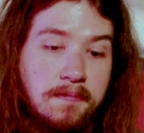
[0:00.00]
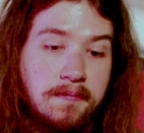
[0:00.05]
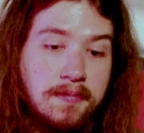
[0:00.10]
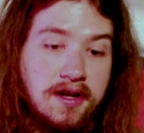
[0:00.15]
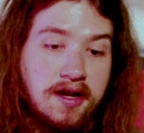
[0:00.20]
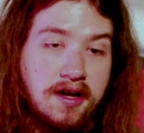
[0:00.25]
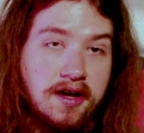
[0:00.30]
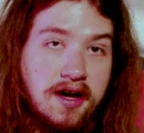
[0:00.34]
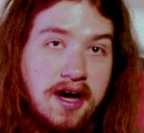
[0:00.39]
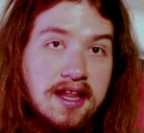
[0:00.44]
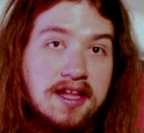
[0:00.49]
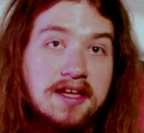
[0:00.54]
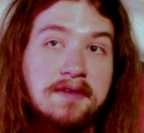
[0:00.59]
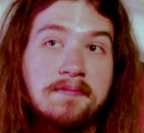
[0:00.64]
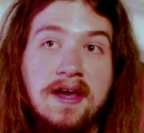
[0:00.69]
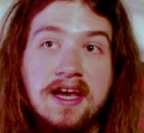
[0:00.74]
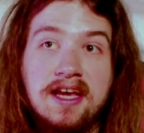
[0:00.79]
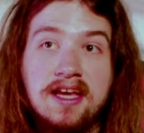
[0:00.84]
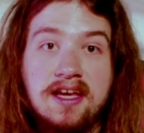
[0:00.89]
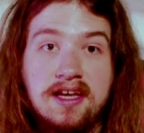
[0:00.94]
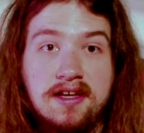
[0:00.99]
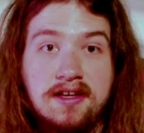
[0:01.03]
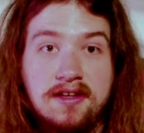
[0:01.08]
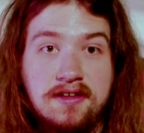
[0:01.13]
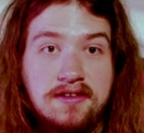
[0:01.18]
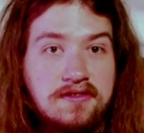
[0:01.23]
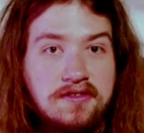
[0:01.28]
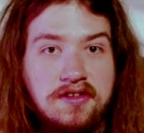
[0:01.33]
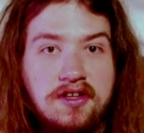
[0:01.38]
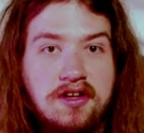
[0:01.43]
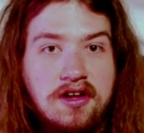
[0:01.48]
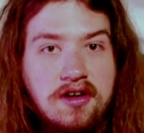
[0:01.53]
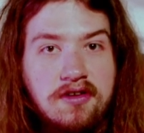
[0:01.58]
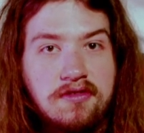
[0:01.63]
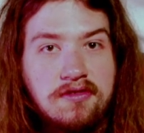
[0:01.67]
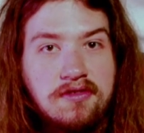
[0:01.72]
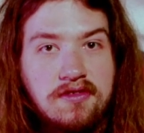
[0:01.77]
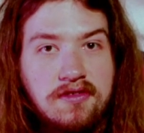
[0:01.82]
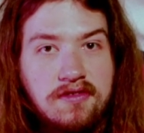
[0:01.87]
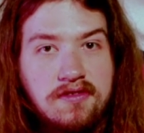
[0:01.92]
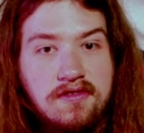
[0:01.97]
But I like making, you
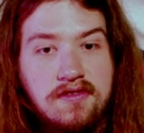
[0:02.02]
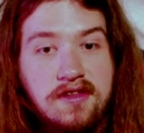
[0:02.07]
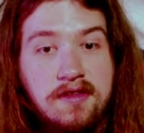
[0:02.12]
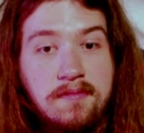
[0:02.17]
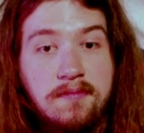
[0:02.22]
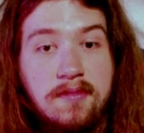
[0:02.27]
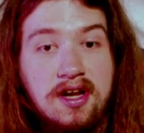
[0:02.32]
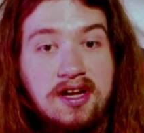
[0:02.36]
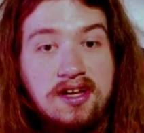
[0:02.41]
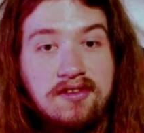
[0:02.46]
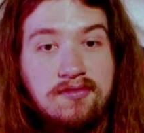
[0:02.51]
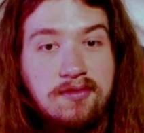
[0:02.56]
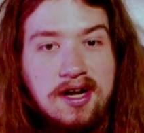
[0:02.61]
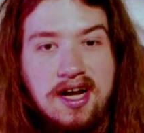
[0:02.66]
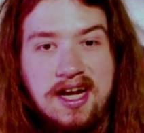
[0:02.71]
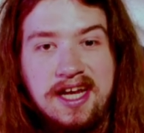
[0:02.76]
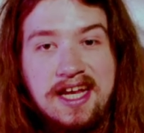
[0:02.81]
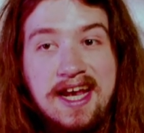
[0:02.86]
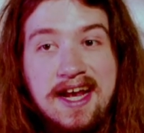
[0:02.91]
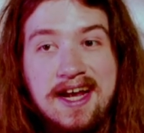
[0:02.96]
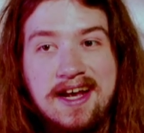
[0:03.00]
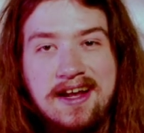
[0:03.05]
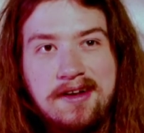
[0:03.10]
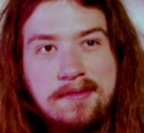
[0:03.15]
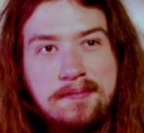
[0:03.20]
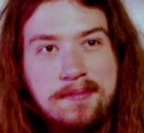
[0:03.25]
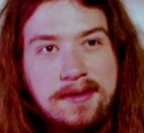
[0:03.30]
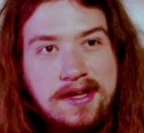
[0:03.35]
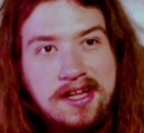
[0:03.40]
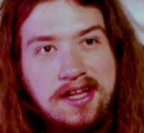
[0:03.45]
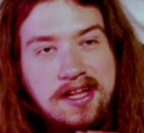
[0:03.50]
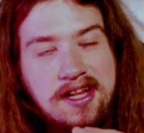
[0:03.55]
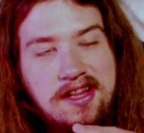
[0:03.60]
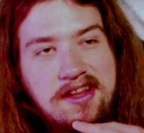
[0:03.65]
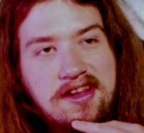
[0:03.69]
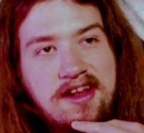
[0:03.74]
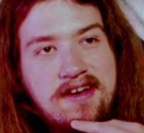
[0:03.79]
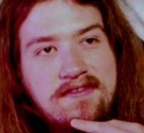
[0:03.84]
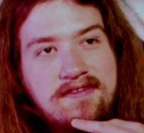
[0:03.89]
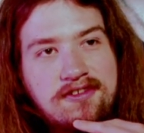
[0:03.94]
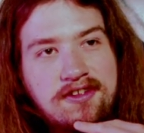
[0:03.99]
know, some money when I can, but
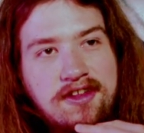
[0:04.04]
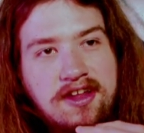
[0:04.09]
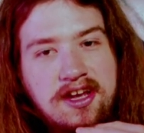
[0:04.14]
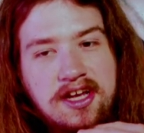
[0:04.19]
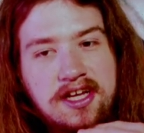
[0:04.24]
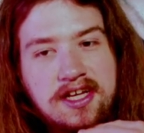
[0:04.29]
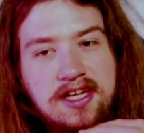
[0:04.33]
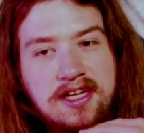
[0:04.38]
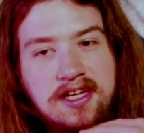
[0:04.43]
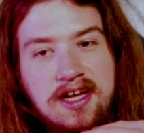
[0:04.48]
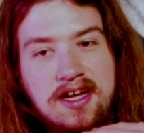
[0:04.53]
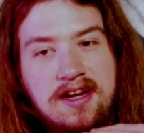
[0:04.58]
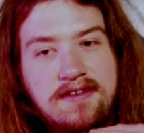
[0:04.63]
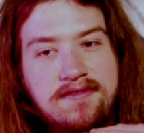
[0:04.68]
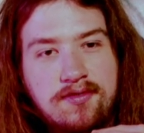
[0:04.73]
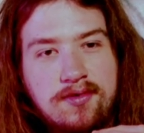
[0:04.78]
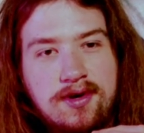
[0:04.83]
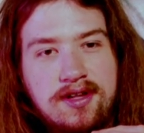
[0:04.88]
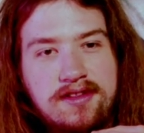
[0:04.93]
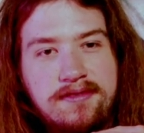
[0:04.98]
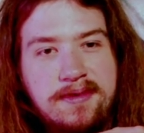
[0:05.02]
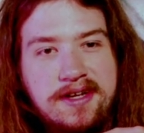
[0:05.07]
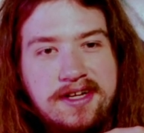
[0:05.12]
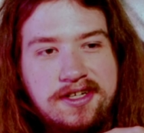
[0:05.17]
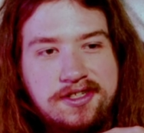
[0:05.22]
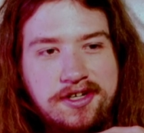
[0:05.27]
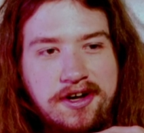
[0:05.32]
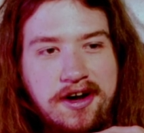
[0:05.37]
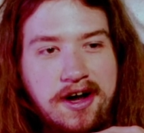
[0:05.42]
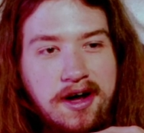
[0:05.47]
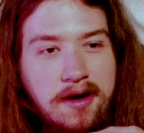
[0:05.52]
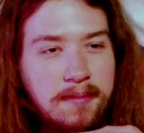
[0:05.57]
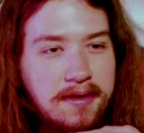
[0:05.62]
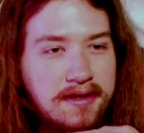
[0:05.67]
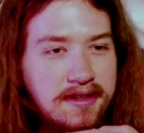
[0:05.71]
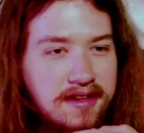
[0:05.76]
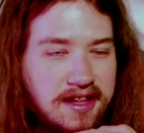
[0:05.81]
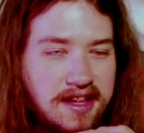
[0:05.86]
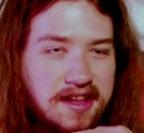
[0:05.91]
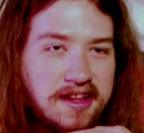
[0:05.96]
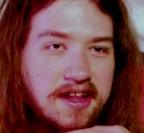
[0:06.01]
it's never like, I never want it to be a job.
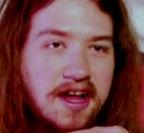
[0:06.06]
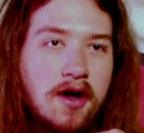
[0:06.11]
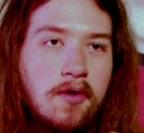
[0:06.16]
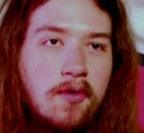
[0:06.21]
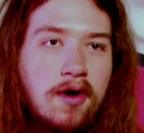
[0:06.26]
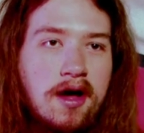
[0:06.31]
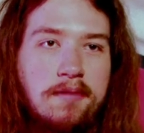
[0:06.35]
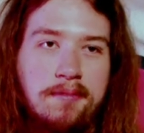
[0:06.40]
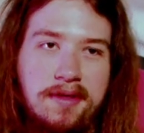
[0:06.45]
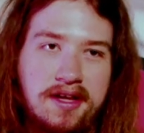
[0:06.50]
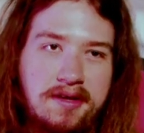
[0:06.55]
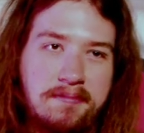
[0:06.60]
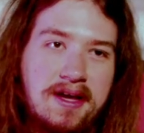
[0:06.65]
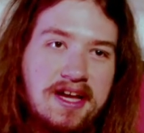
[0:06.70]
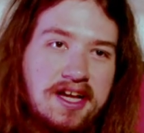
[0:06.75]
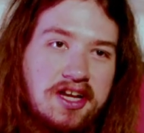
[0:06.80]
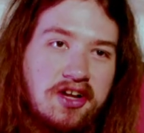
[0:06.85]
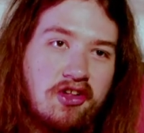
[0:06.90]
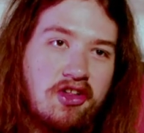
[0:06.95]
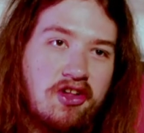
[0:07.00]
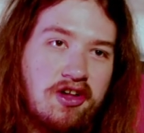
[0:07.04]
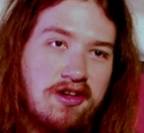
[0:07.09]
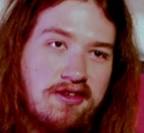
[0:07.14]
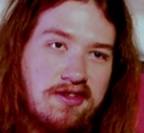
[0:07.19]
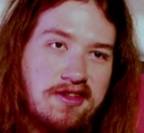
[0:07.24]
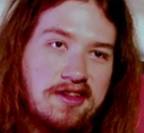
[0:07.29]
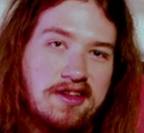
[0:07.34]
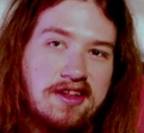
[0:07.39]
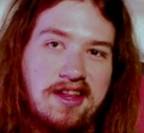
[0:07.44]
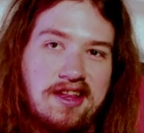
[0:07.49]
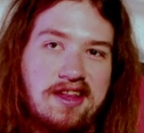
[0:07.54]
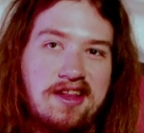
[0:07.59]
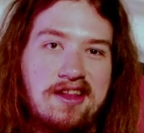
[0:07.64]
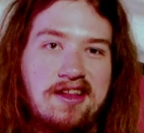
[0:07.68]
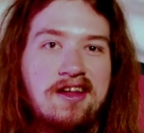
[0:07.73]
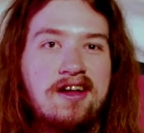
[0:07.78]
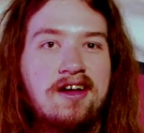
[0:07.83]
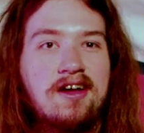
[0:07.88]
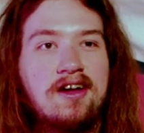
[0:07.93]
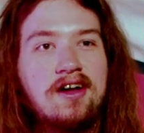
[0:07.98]
That's kind of why I'm like making clothes, because